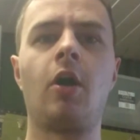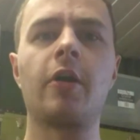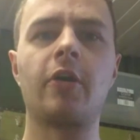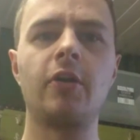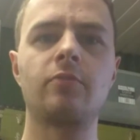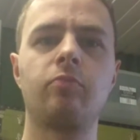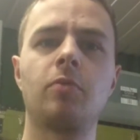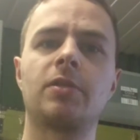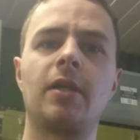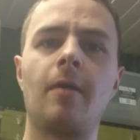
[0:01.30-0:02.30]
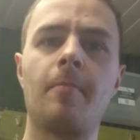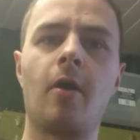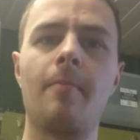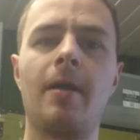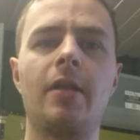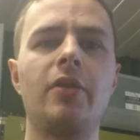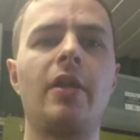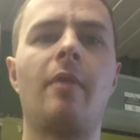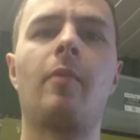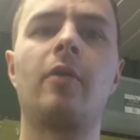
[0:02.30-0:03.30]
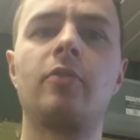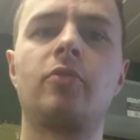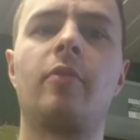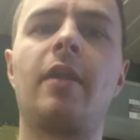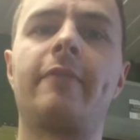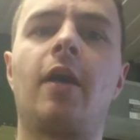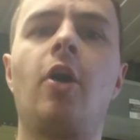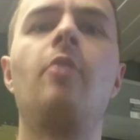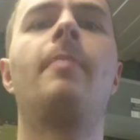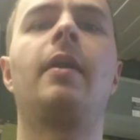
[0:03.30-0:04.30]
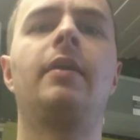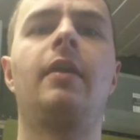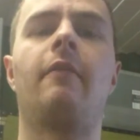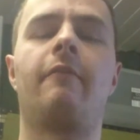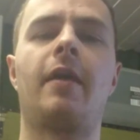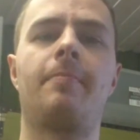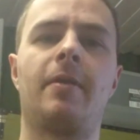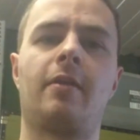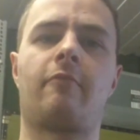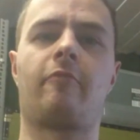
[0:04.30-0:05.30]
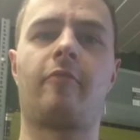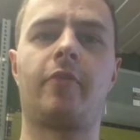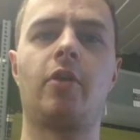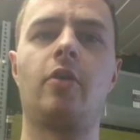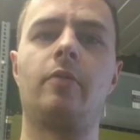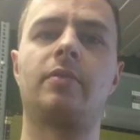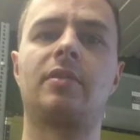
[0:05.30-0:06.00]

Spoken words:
Hi guys, what's up? I'm Alan and welcome to another Obey Vaping Review.